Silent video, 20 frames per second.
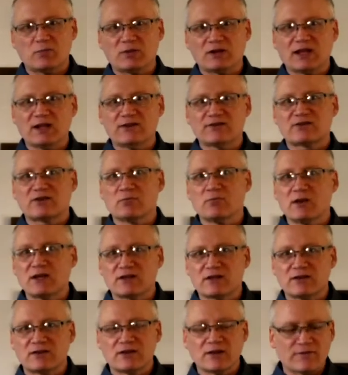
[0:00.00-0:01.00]
and begins to
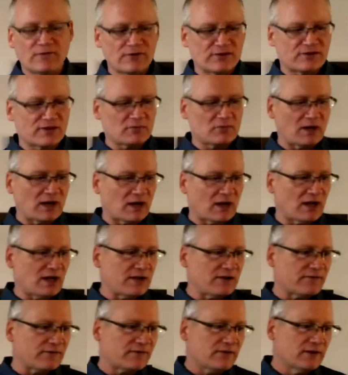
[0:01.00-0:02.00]
make the difference in my
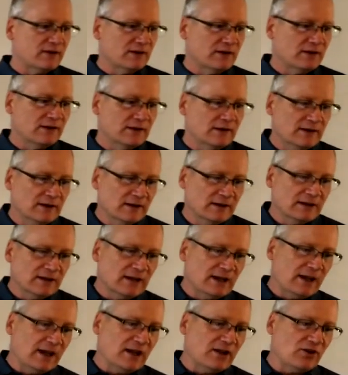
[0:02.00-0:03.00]
life.
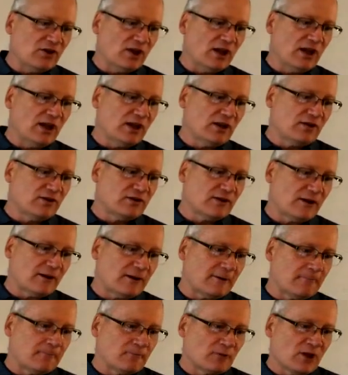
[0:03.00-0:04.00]
And, and,
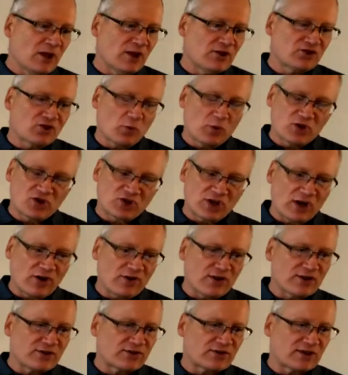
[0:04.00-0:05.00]
um, and so we
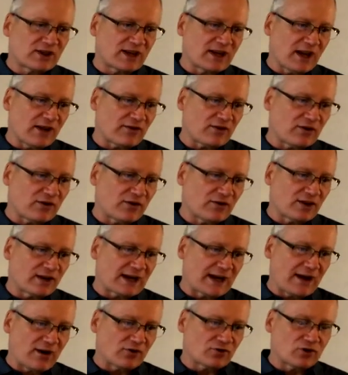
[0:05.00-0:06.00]
share this together
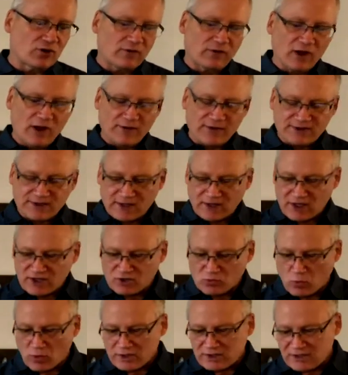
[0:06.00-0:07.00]
the character of love. It's,
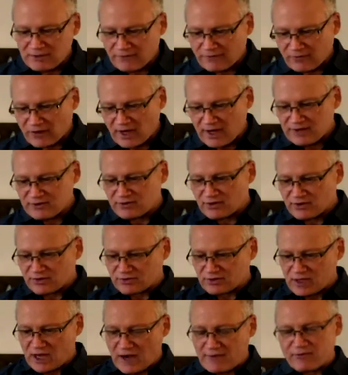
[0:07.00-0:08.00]
it's what defines
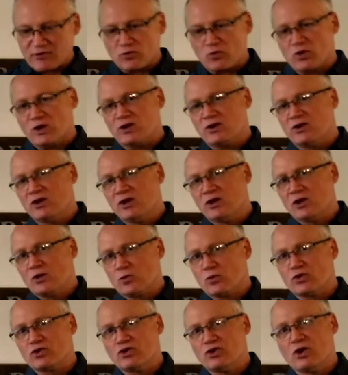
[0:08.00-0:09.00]
us. Everyone
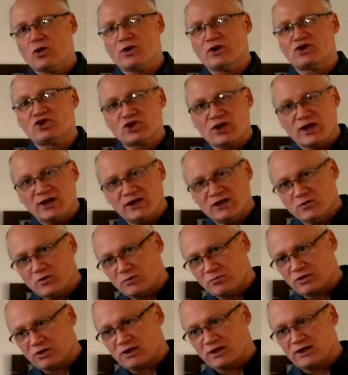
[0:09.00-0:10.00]
will know a
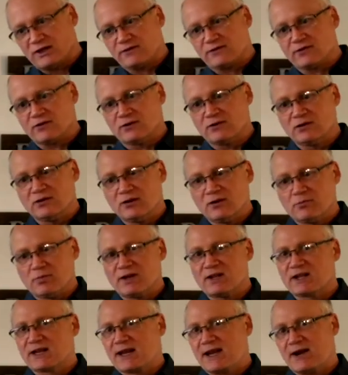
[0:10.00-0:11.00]
genuine believer
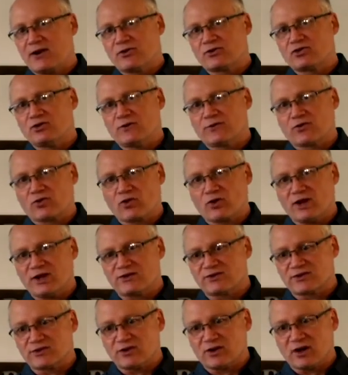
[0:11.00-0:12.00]
by the character of
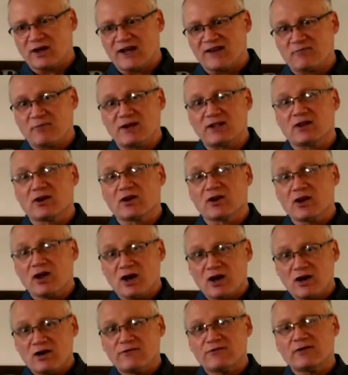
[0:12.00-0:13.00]
Christ in their life, by the
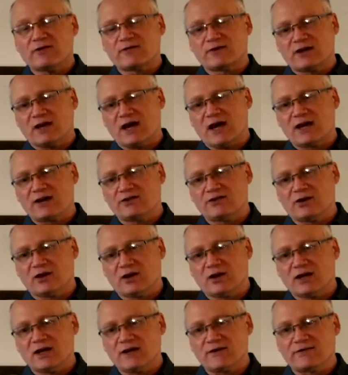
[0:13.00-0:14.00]
love of God in
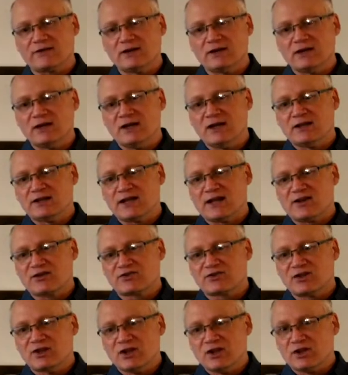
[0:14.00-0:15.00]
their life. That
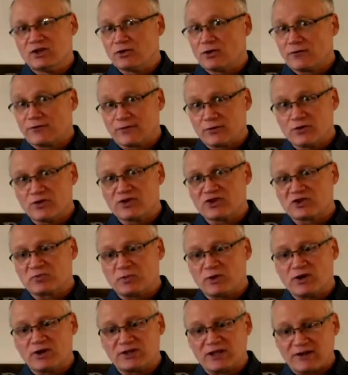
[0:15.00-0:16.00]
is the fruit of the
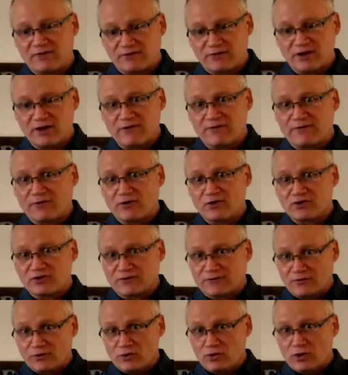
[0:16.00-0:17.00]
Spirit. That very
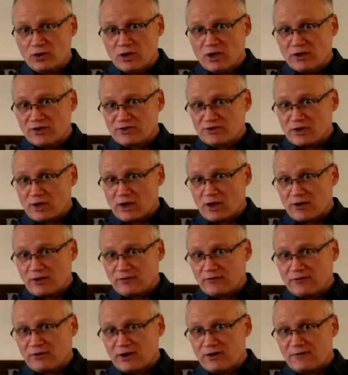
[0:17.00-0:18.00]
first fruit, uh,
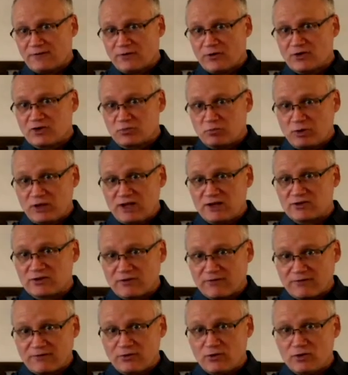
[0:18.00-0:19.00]
the very first piece
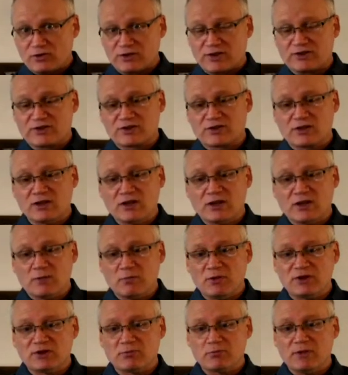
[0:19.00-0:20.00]
of fruit that's
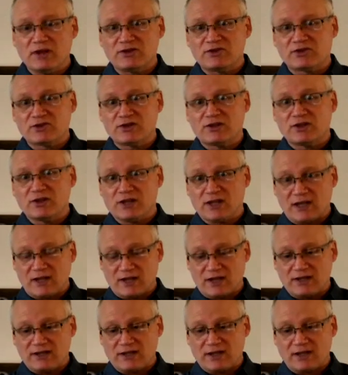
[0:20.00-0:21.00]
mentioned in
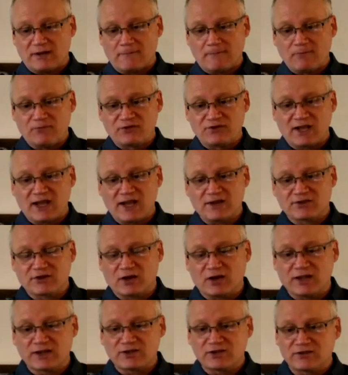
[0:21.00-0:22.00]
that in that text,
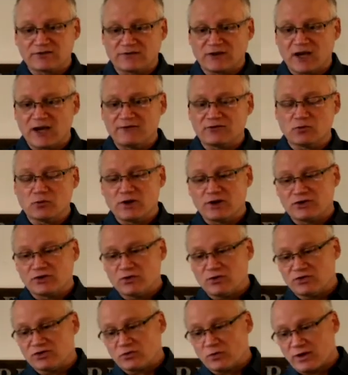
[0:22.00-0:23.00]
Galatians 5,
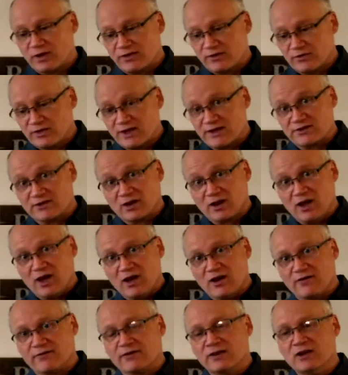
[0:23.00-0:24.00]
22 and 23, is
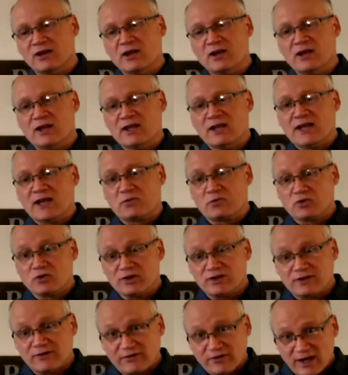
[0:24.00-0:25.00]
love. It
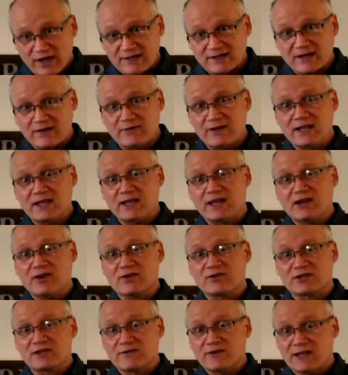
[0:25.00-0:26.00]
really defines everything
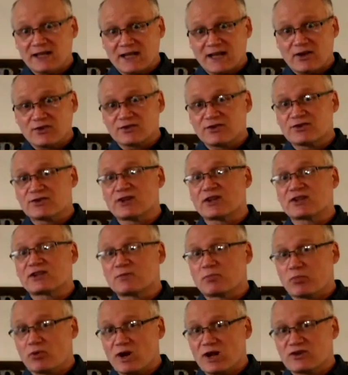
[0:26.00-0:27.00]
else. Everything else is an
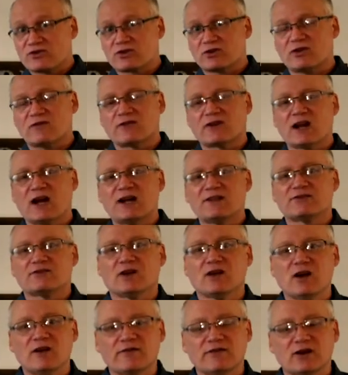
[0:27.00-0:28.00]
expression of God's
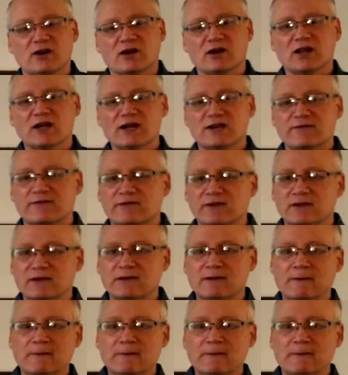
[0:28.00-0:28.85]
love in our life.